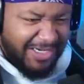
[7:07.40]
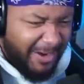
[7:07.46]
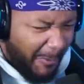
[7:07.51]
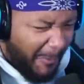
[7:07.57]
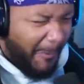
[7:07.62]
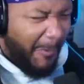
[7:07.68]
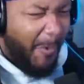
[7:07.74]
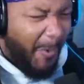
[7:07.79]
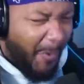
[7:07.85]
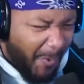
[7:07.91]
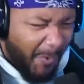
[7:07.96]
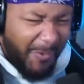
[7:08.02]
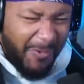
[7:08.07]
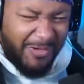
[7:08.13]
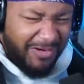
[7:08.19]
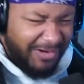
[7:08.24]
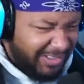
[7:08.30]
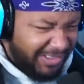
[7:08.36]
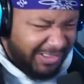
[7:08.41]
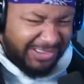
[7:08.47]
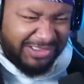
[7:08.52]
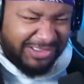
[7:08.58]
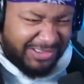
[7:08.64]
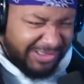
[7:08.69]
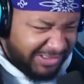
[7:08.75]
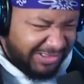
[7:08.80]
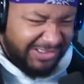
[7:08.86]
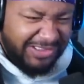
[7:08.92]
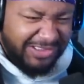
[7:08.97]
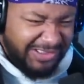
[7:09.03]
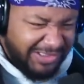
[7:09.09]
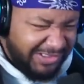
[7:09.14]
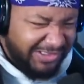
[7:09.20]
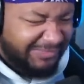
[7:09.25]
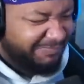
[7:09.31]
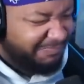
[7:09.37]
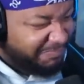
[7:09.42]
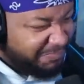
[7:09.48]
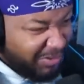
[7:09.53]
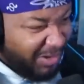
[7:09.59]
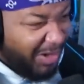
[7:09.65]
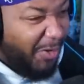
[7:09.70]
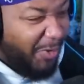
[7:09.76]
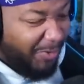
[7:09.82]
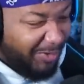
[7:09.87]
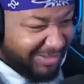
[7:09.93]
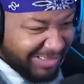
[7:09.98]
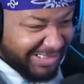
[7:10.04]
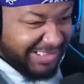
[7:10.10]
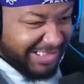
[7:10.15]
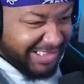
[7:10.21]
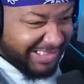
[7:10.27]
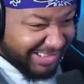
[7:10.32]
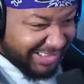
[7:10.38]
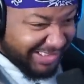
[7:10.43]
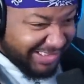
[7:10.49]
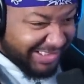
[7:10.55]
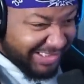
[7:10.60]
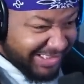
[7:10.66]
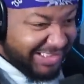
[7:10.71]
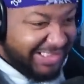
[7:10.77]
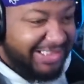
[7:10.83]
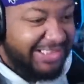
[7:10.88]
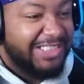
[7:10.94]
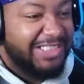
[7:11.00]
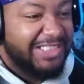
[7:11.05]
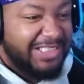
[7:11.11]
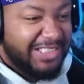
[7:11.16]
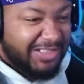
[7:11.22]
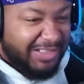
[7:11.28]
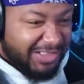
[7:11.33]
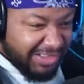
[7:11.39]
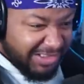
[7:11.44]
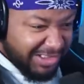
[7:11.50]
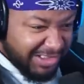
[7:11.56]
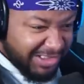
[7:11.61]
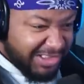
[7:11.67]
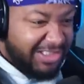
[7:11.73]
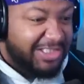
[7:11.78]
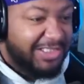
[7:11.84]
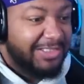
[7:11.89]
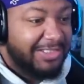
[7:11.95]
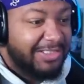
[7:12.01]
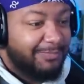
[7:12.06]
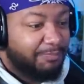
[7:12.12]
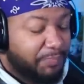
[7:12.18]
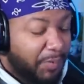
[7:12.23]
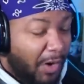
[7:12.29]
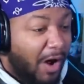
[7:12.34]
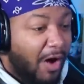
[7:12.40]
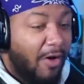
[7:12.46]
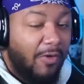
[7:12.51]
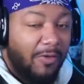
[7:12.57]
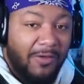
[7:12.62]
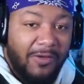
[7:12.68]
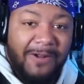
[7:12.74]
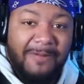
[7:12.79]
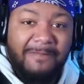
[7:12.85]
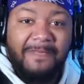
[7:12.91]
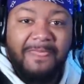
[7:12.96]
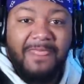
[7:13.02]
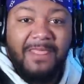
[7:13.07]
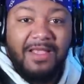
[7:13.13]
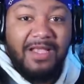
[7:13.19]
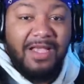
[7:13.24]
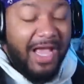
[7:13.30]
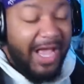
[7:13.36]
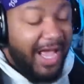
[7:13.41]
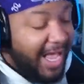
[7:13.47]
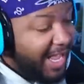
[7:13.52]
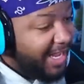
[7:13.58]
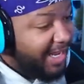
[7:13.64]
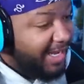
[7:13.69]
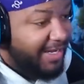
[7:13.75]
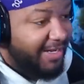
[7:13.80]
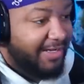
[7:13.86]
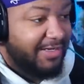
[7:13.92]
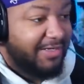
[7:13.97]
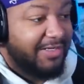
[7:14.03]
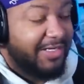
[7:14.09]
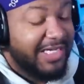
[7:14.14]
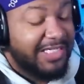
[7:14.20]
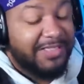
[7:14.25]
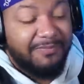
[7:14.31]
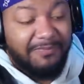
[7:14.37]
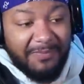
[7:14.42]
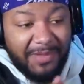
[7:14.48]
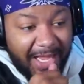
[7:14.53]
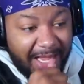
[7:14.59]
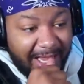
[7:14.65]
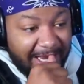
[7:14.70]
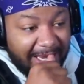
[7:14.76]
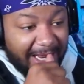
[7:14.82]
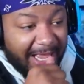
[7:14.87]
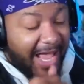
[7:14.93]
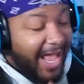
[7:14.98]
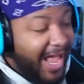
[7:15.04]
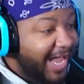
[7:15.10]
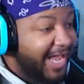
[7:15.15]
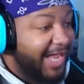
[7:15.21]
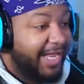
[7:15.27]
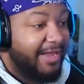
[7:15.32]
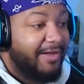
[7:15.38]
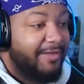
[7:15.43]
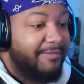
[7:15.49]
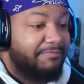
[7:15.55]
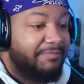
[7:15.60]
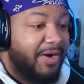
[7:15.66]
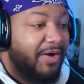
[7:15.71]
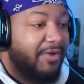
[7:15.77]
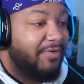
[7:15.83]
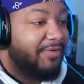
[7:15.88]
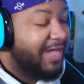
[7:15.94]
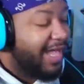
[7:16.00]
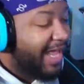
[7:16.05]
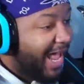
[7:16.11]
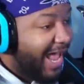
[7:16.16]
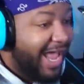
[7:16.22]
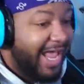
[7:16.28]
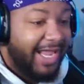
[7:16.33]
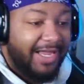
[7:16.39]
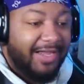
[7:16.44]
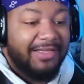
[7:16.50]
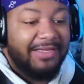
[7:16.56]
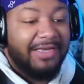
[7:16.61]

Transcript: Grab Ooh. a can of gasoline, light it. Bro, good dang. Ugh, bro. Hey, this man. Hey, bro. Hey,